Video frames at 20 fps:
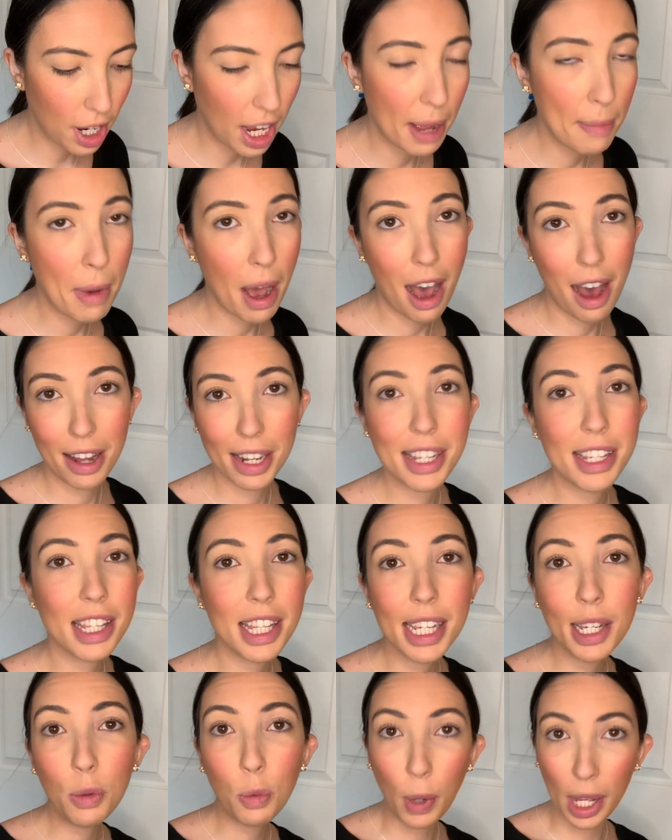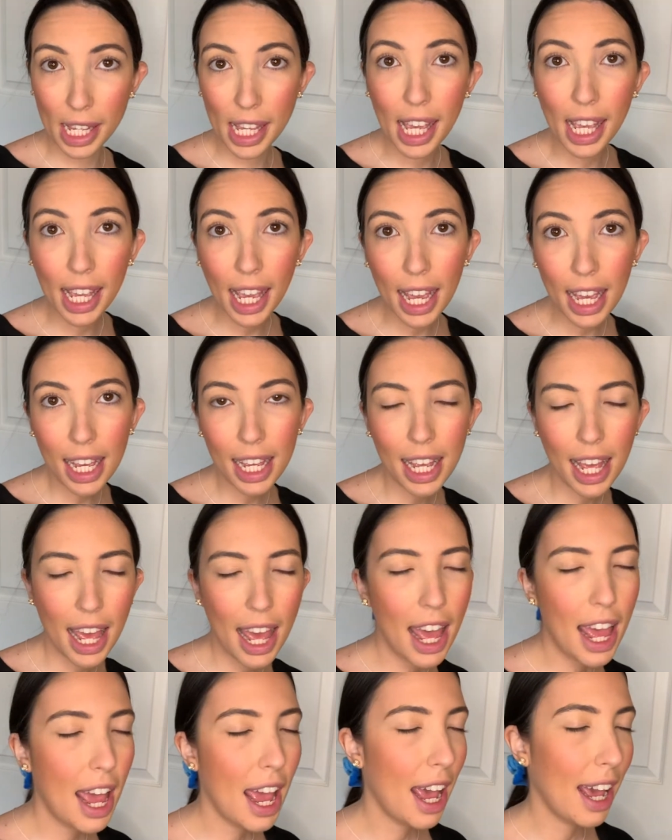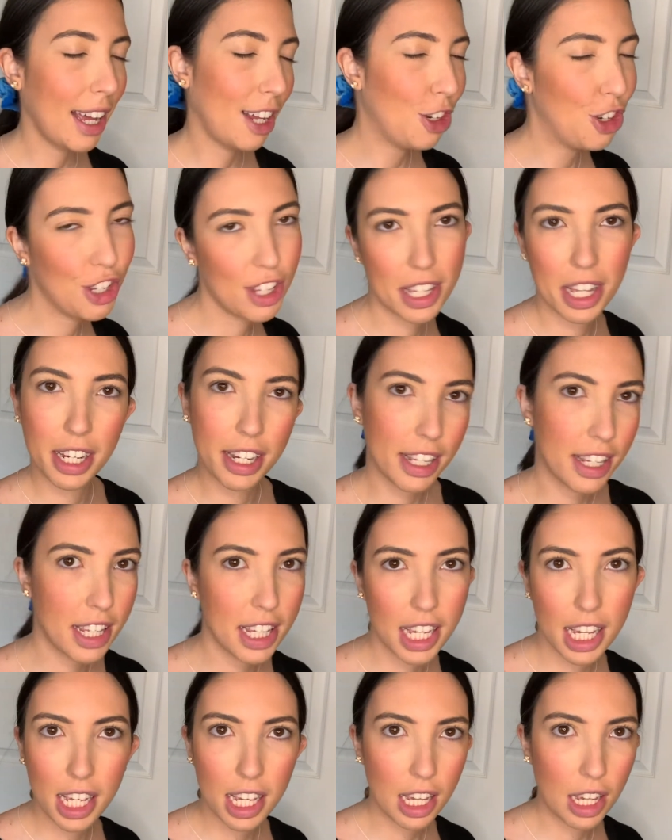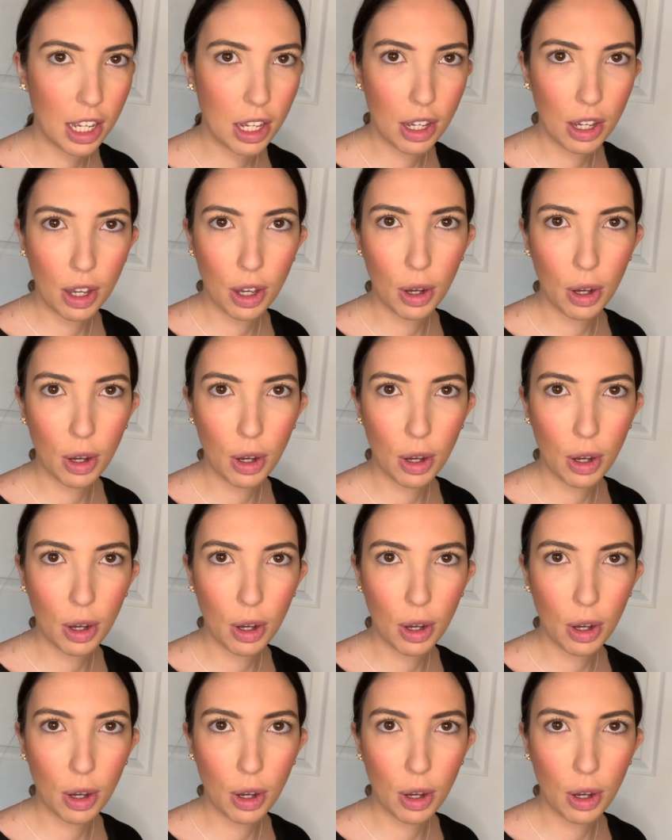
I'm honestly winging it and just gonna see